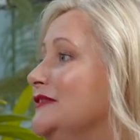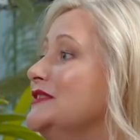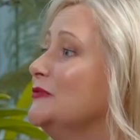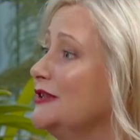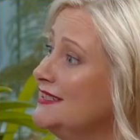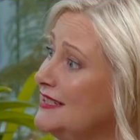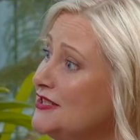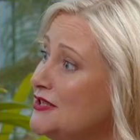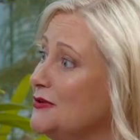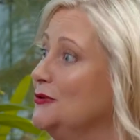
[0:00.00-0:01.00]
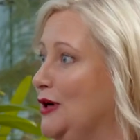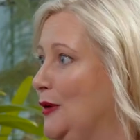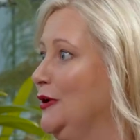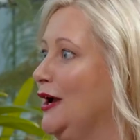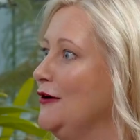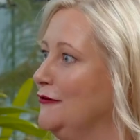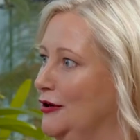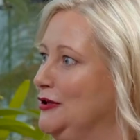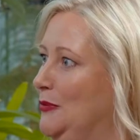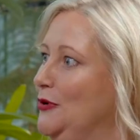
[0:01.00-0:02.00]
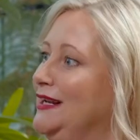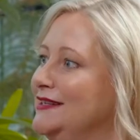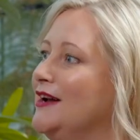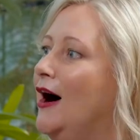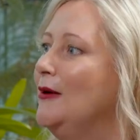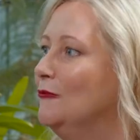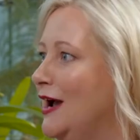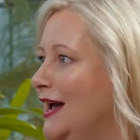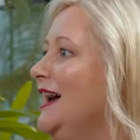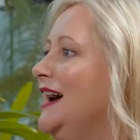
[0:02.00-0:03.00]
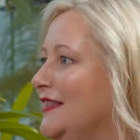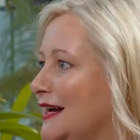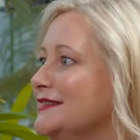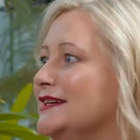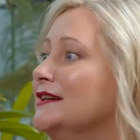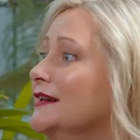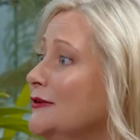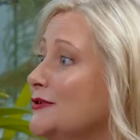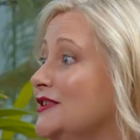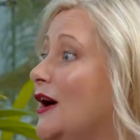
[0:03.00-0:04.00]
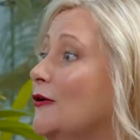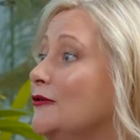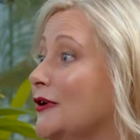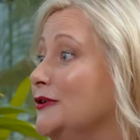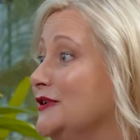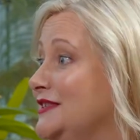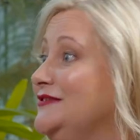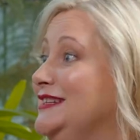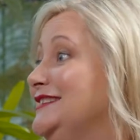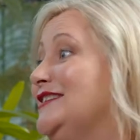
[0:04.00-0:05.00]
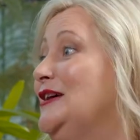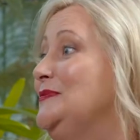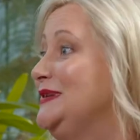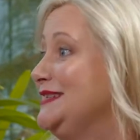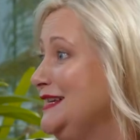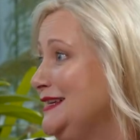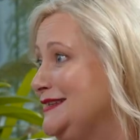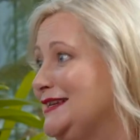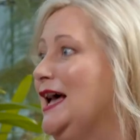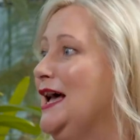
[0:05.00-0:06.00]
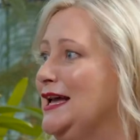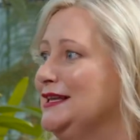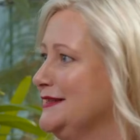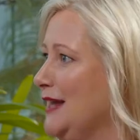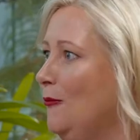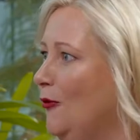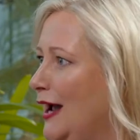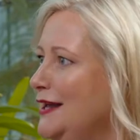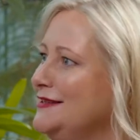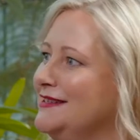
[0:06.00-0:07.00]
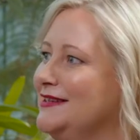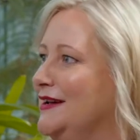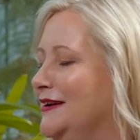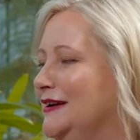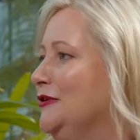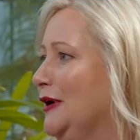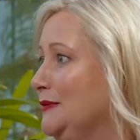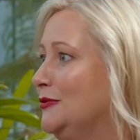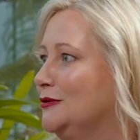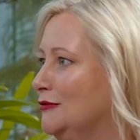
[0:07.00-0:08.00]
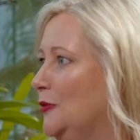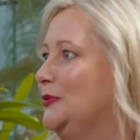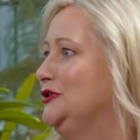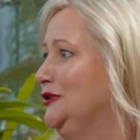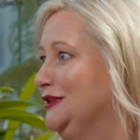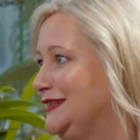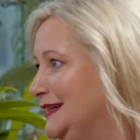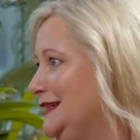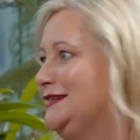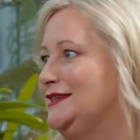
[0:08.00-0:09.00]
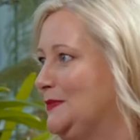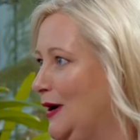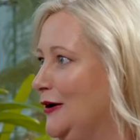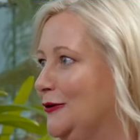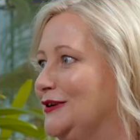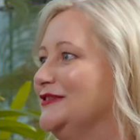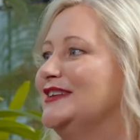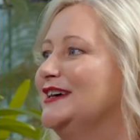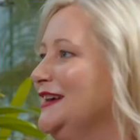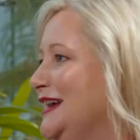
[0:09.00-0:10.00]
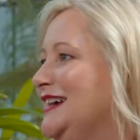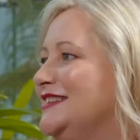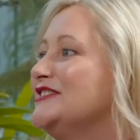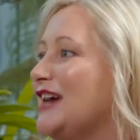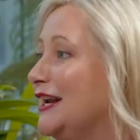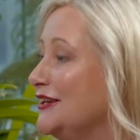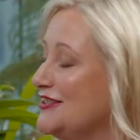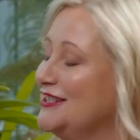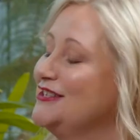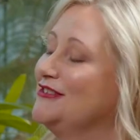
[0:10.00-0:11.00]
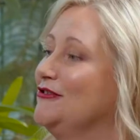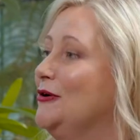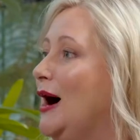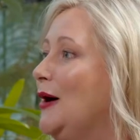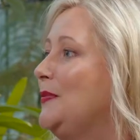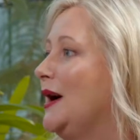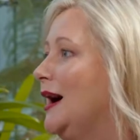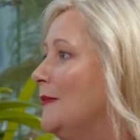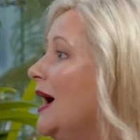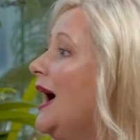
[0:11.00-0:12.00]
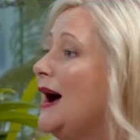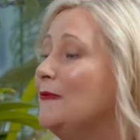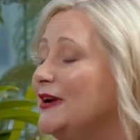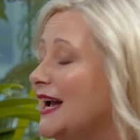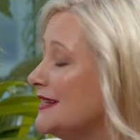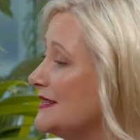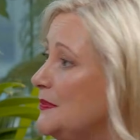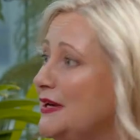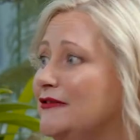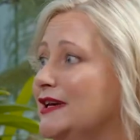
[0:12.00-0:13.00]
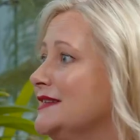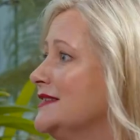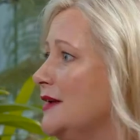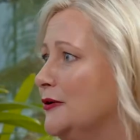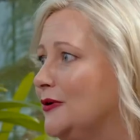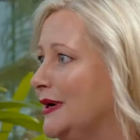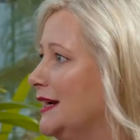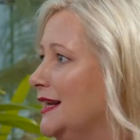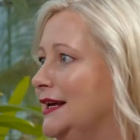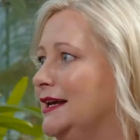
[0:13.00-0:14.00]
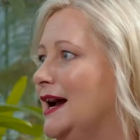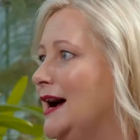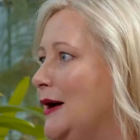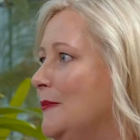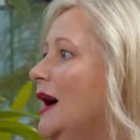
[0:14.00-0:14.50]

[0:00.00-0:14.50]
who lives and breathes digital, coming over at the point in time where that suddenly was the whole focus of the entire business, in some ways is an incredible opportunity, despite all of the challenge that it threw up. And we had to pivot so quickly.